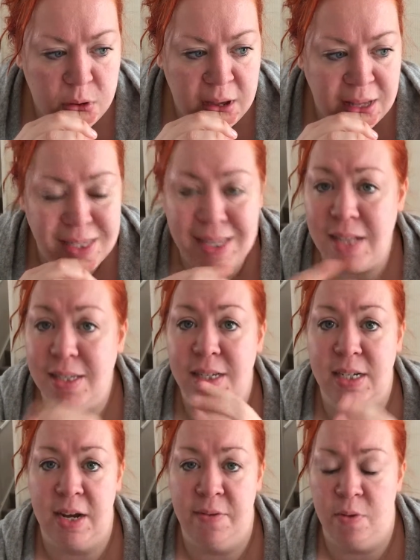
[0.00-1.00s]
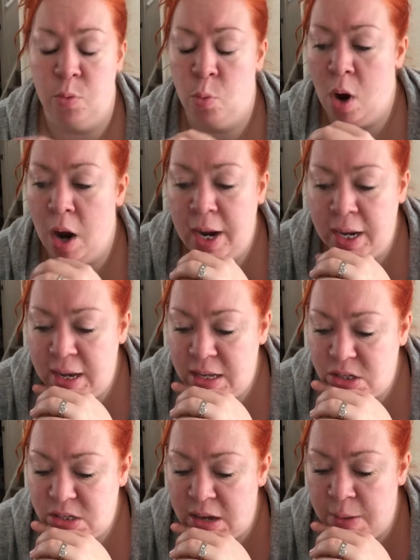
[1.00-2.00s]
it's sensitive and why
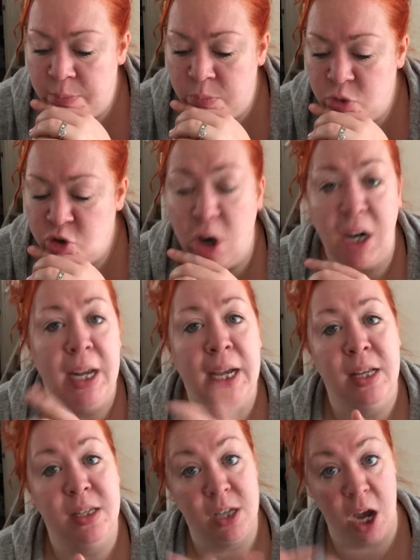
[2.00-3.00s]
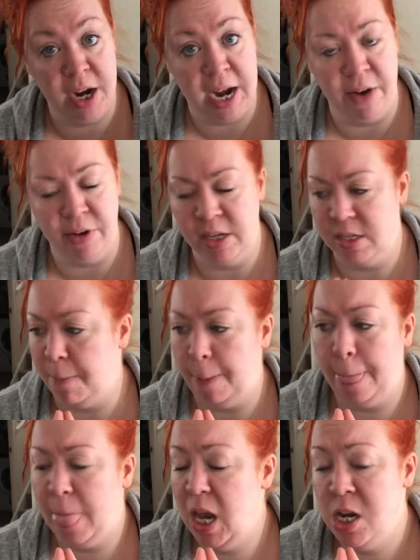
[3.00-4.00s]
it's struggling in certain areas.
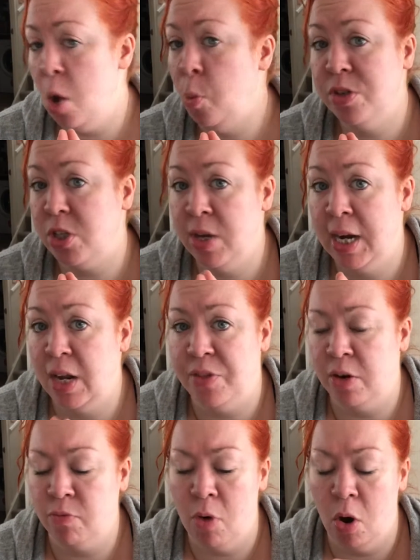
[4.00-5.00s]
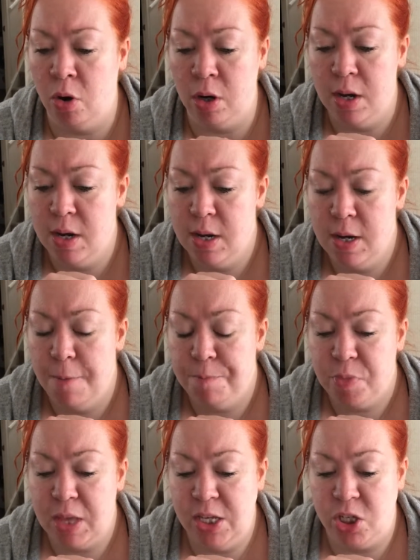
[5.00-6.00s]
No one's doing anything wrong.
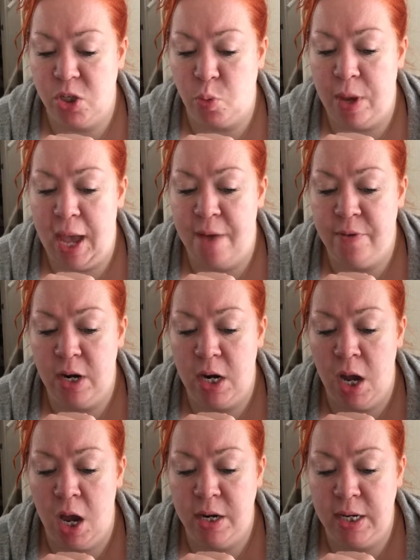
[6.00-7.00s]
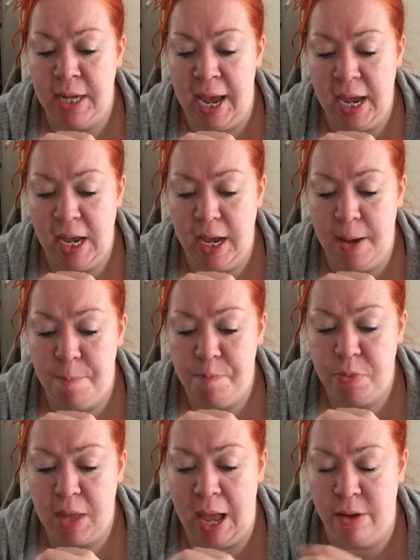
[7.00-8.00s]
It's just we haven't learnt yet
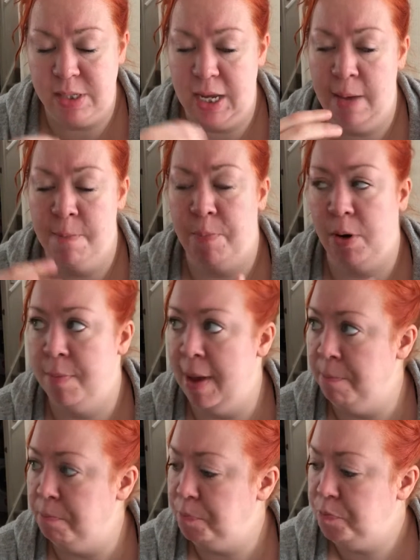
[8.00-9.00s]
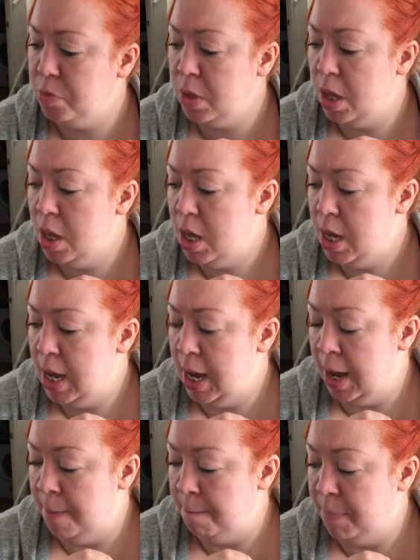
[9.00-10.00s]
how to implement
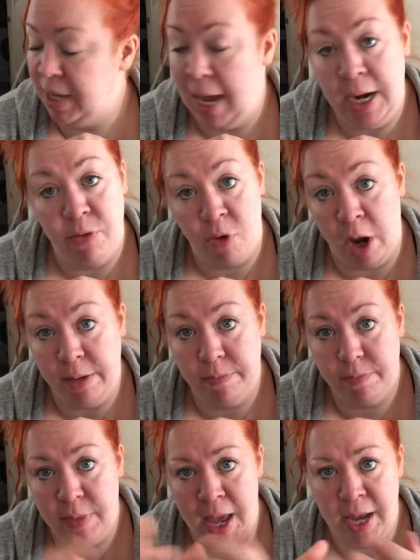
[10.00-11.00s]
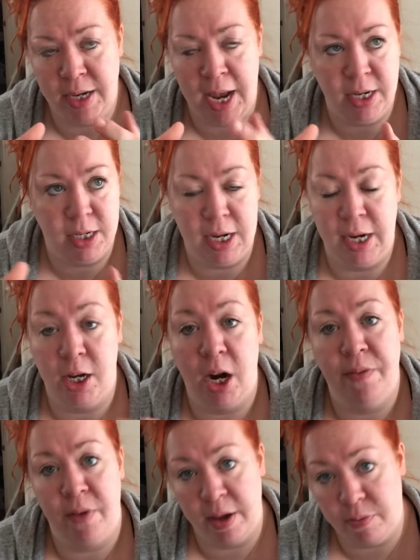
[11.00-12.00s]
getting it right and
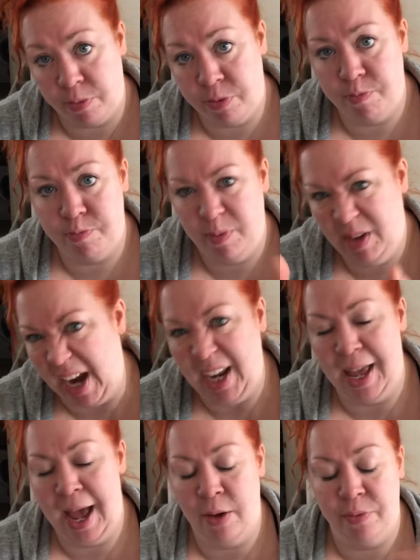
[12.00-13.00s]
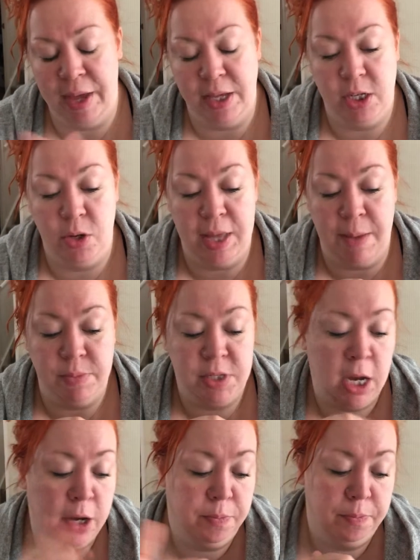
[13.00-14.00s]
kind of like getting it out there to them.
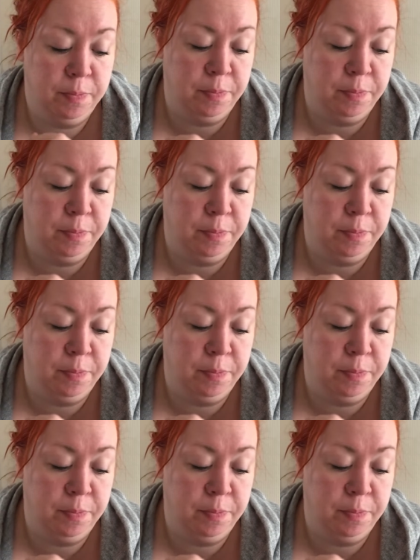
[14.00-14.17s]
So